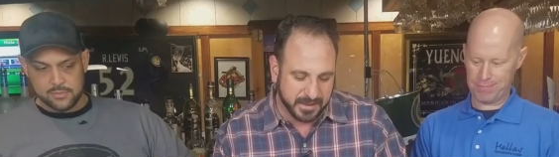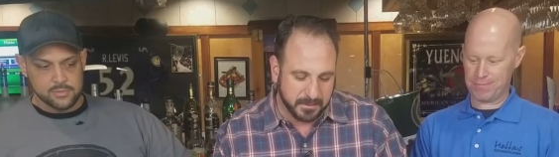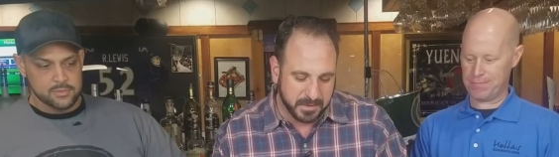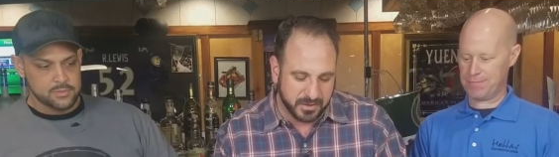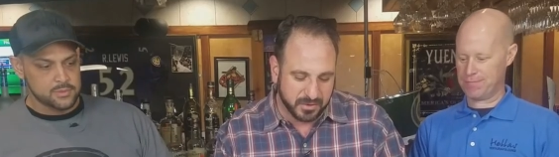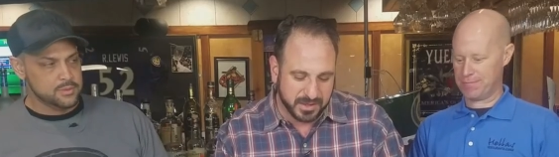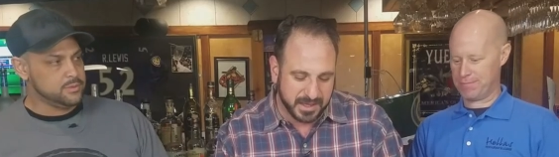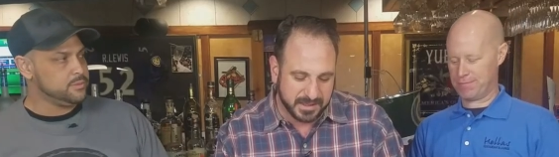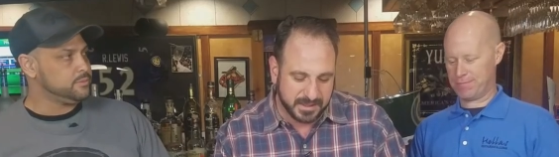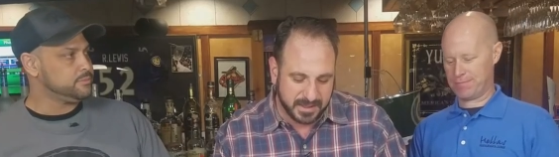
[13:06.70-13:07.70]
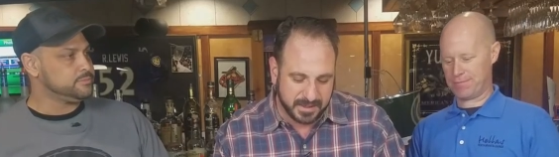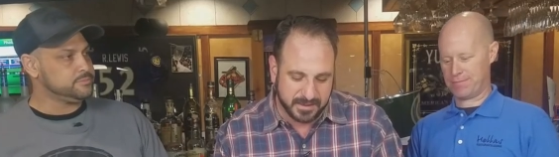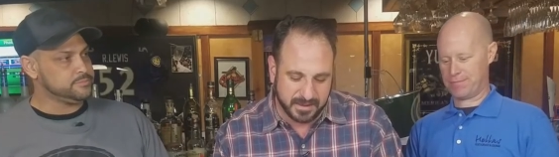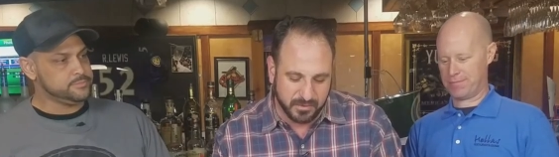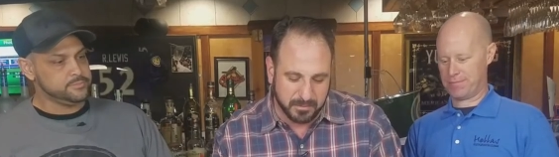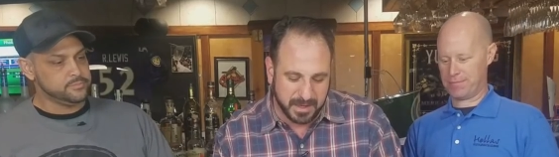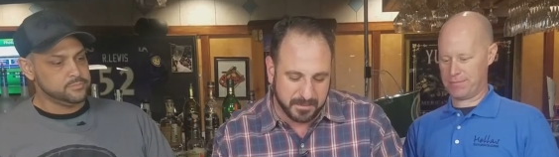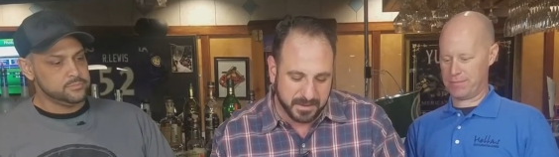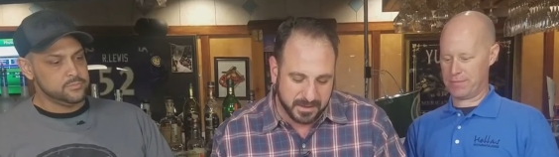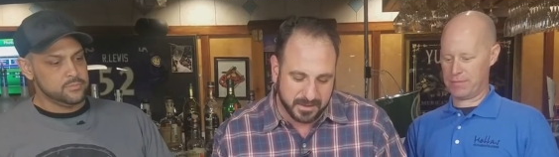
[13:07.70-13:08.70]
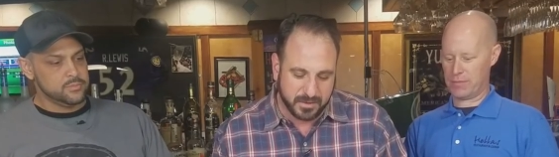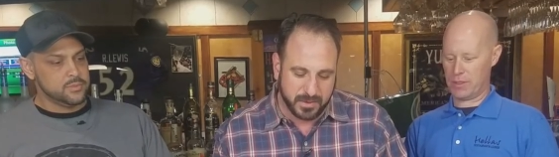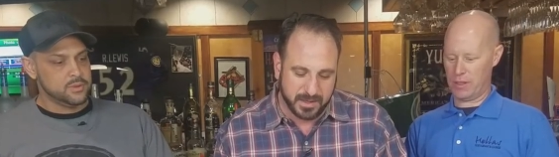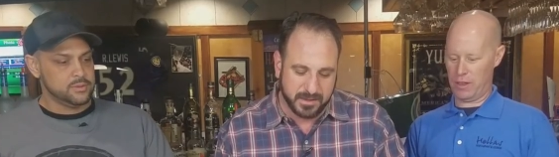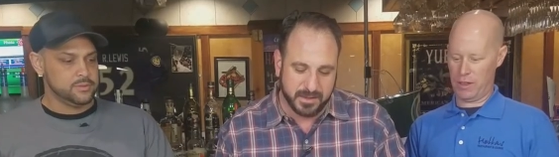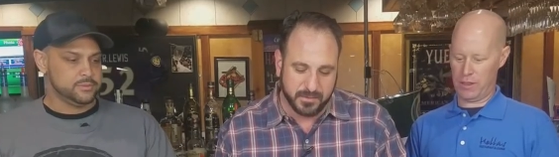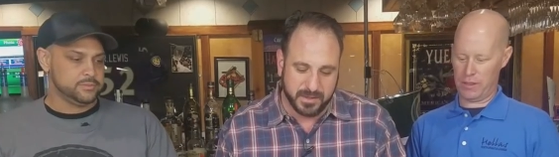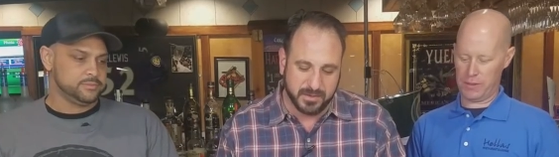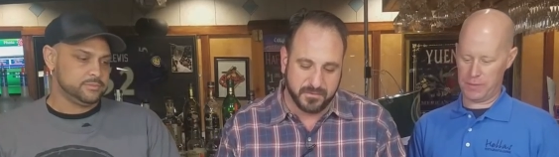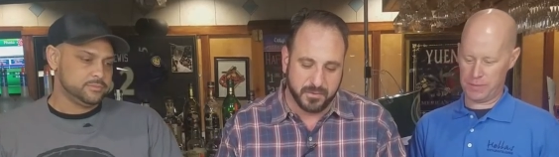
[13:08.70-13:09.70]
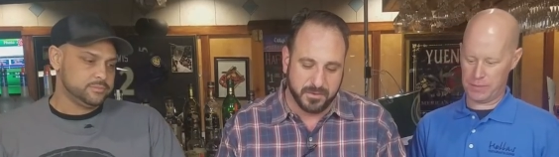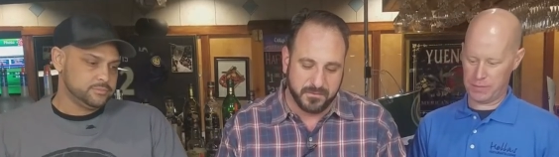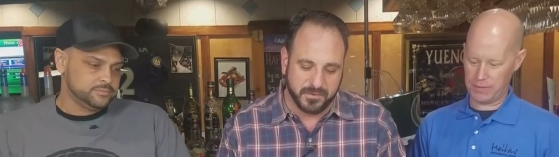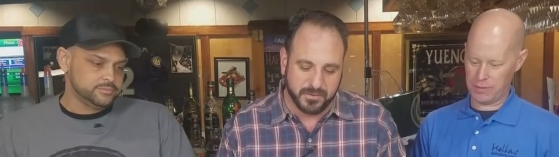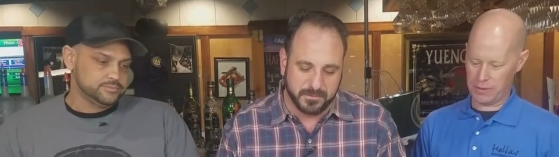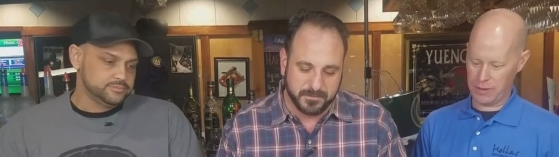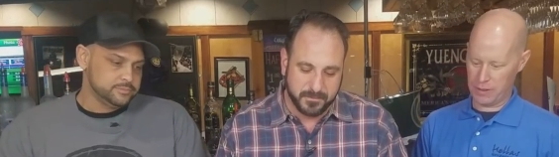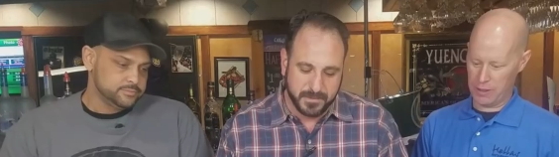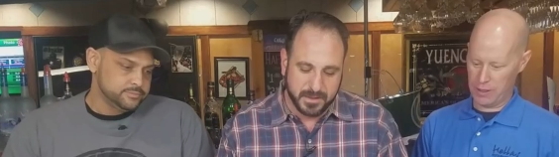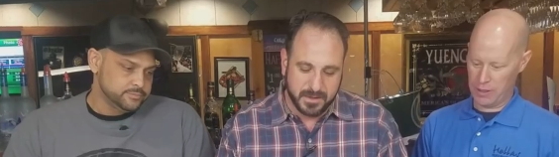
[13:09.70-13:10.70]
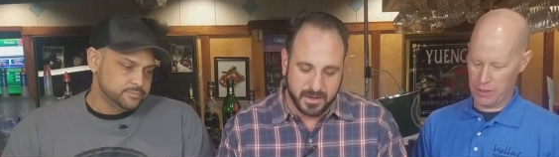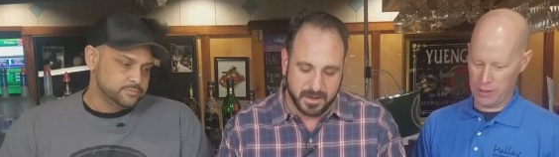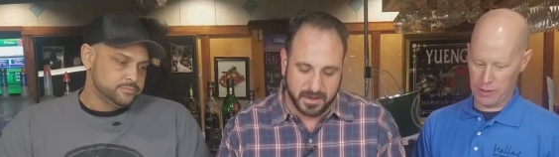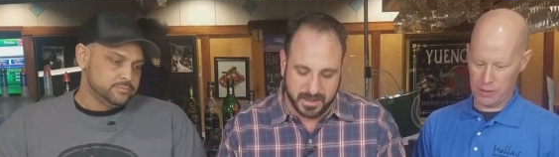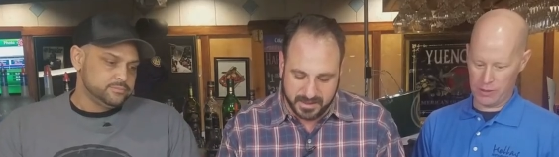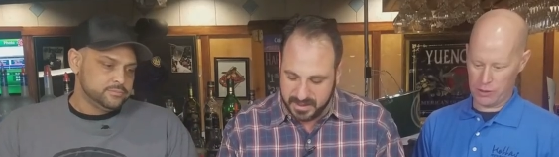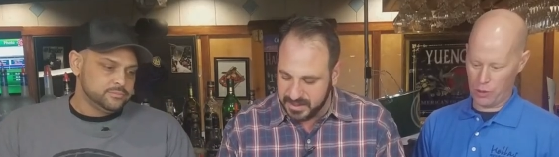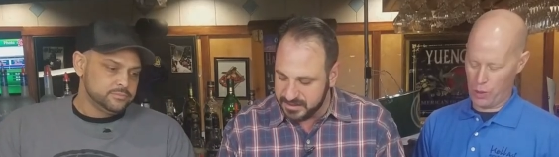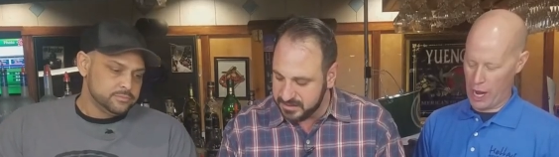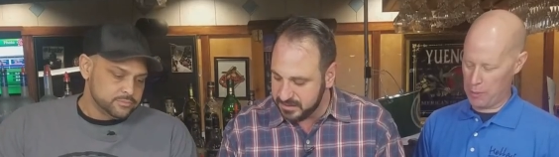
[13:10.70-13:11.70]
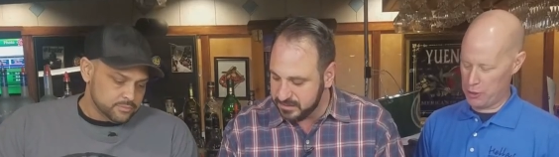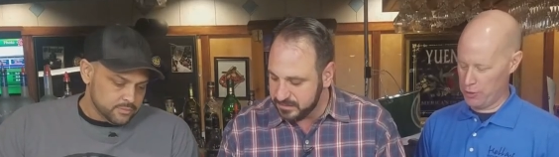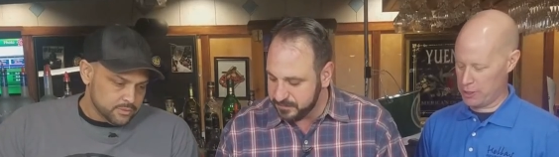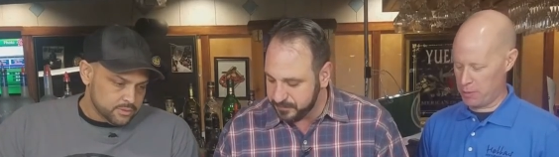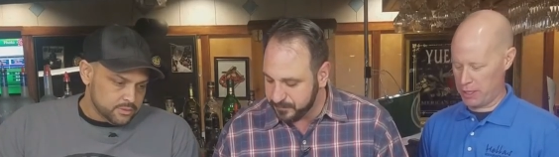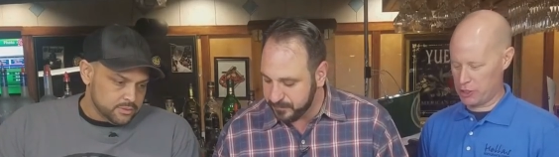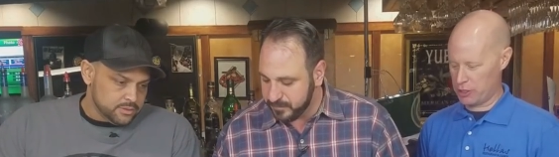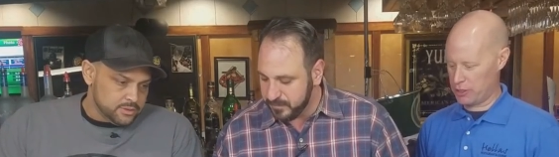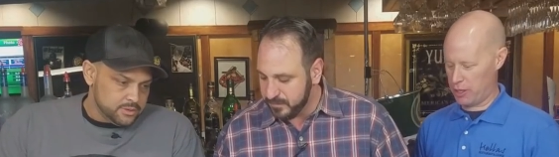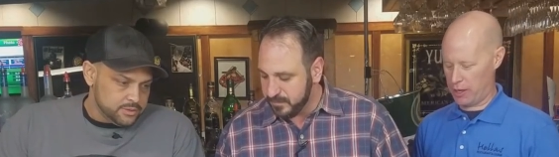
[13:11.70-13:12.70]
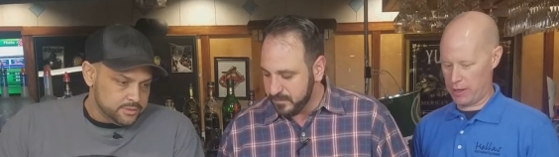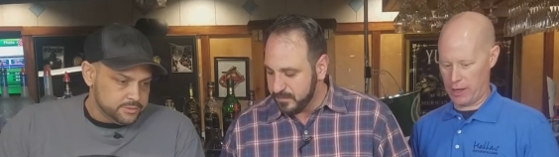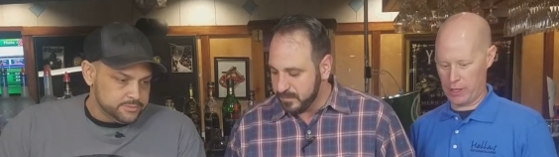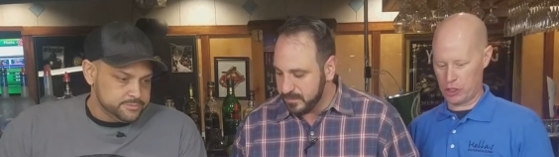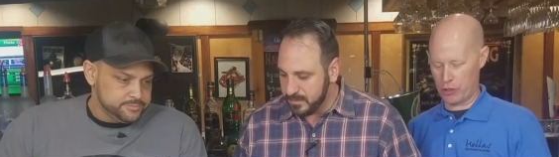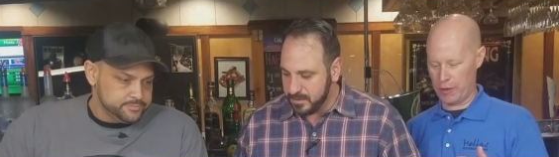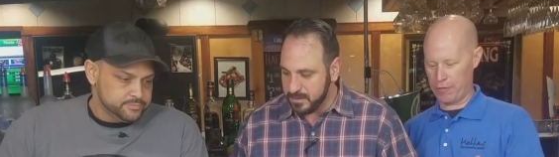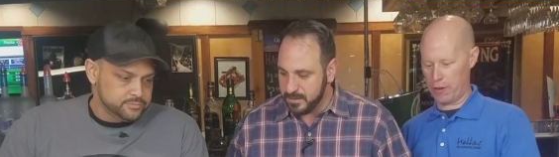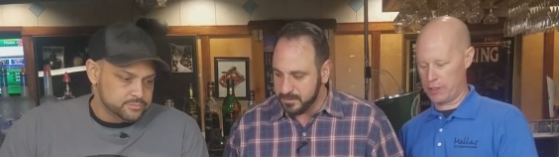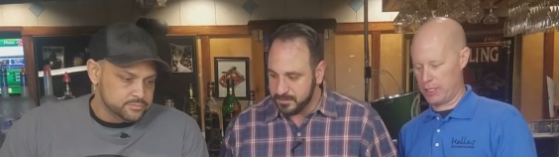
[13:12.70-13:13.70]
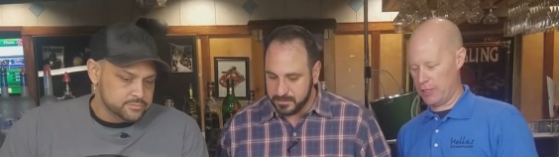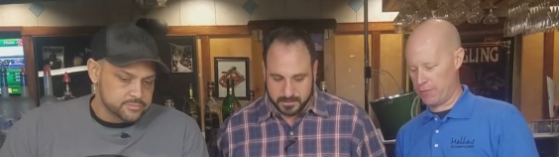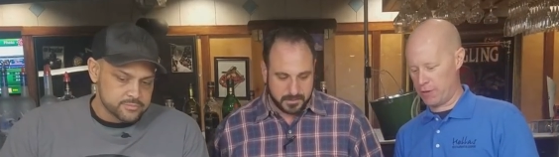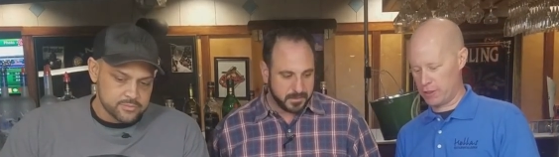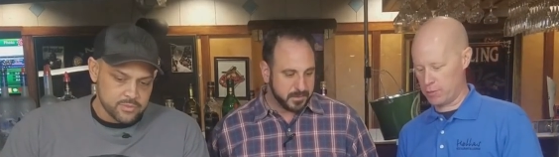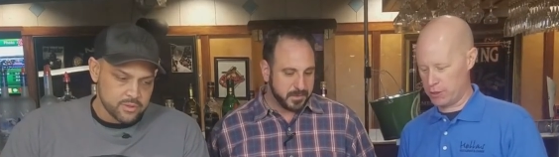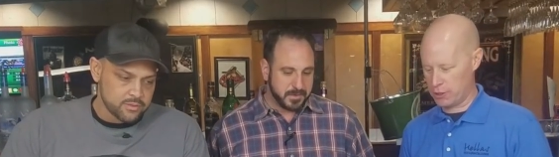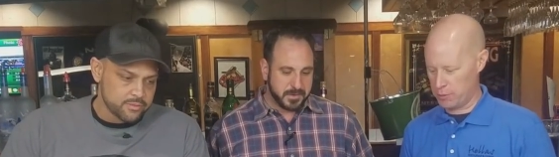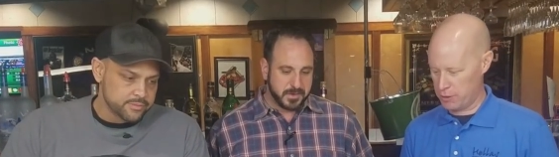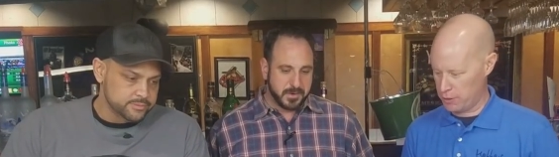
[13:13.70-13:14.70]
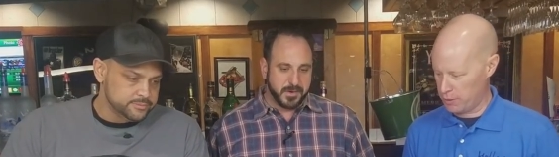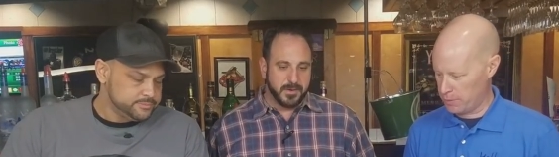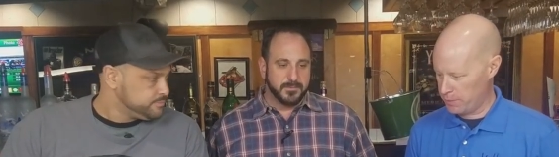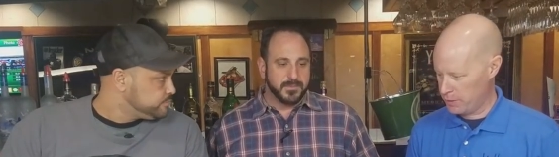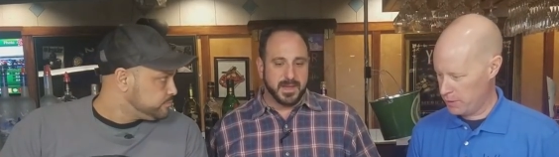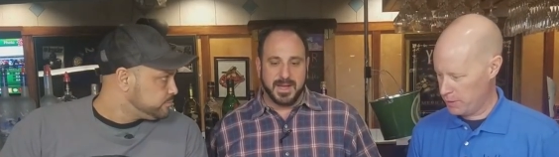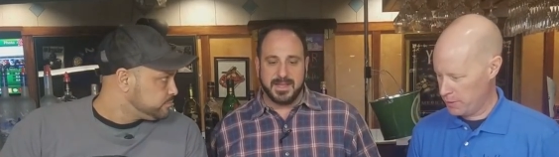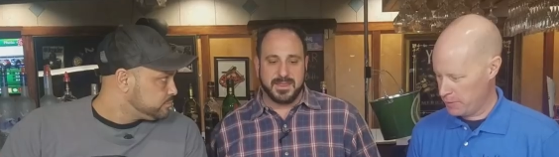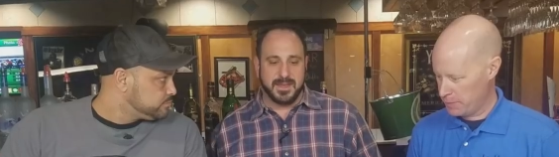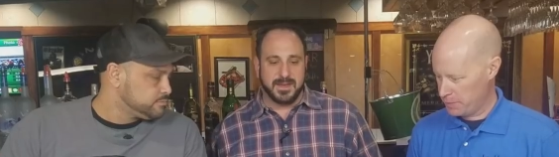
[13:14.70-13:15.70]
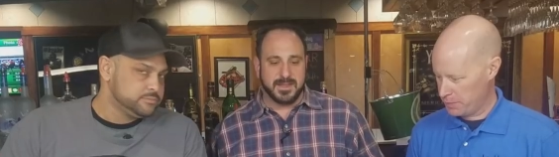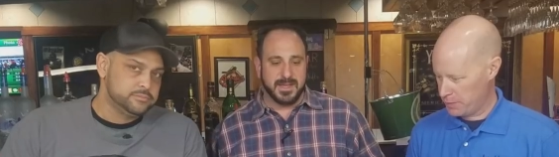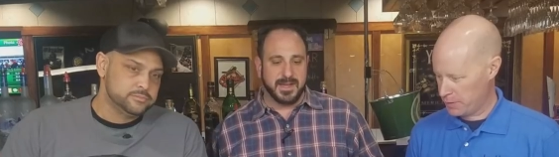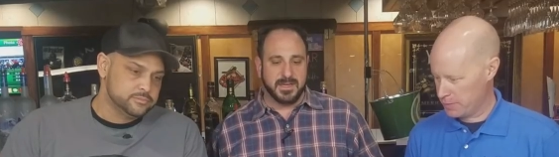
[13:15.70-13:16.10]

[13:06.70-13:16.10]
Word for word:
Speaker 1: mineral content, that umami, the quality that we look for in food. All right, guys.
Speaker 2: How do we do this, Mike? Just start, drink first, eat first. What should we do?
Speaker 1: I think that